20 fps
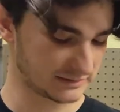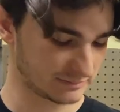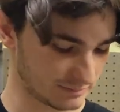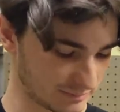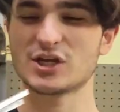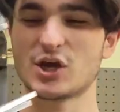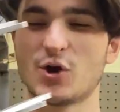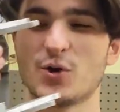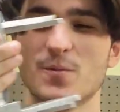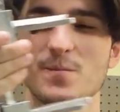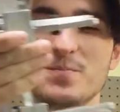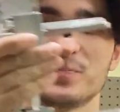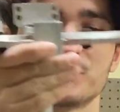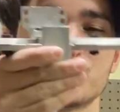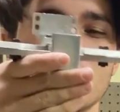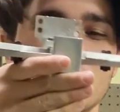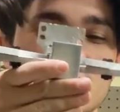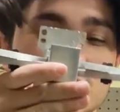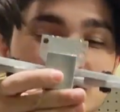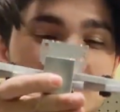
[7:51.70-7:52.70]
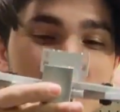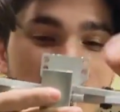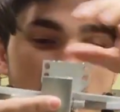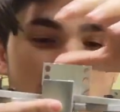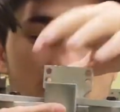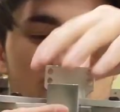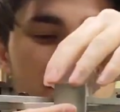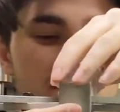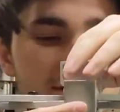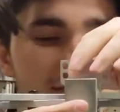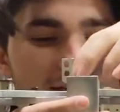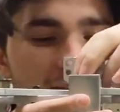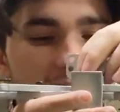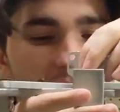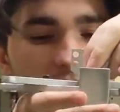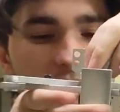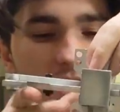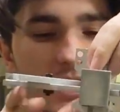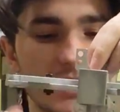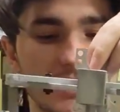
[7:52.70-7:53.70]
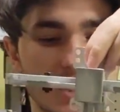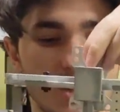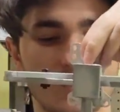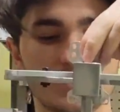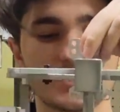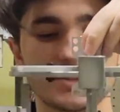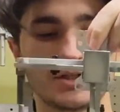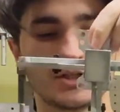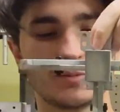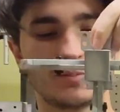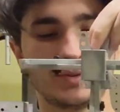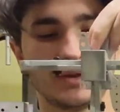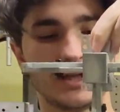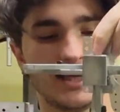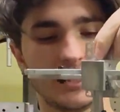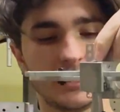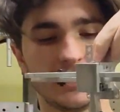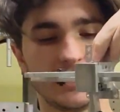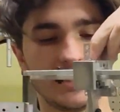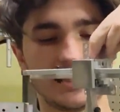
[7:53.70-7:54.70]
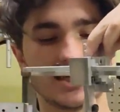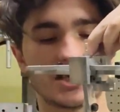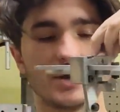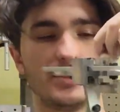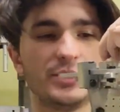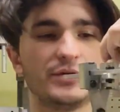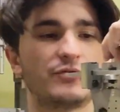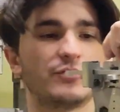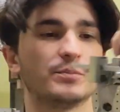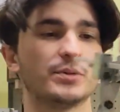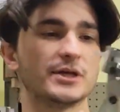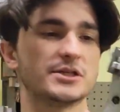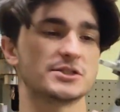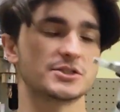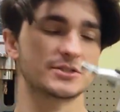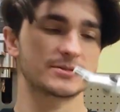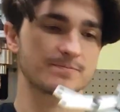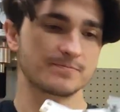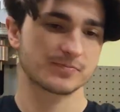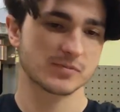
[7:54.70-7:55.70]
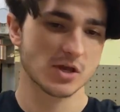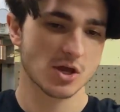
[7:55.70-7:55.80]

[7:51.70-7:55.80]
So the tolerancing comes into play in a couple different places.